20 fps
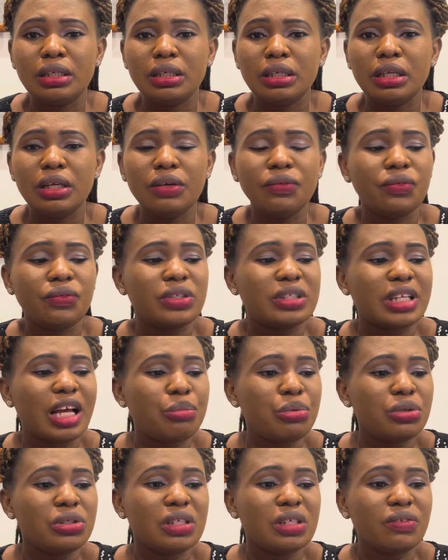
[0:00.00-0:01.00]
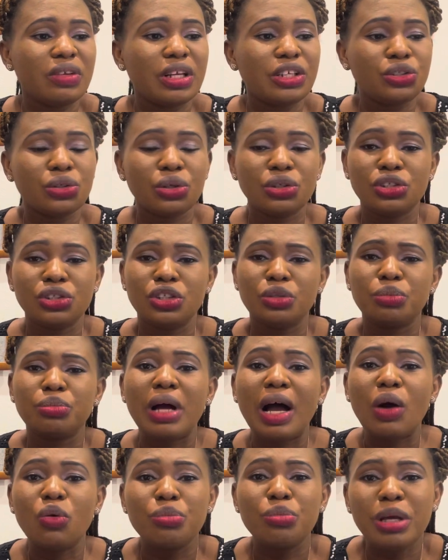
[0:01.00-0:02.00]
If it's an abusive relationship,
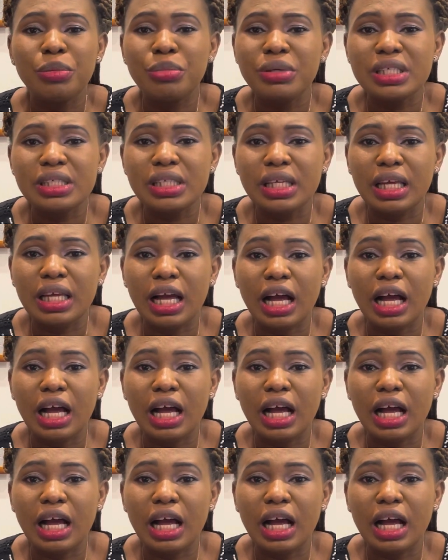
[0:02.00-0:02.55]
how will baby stay?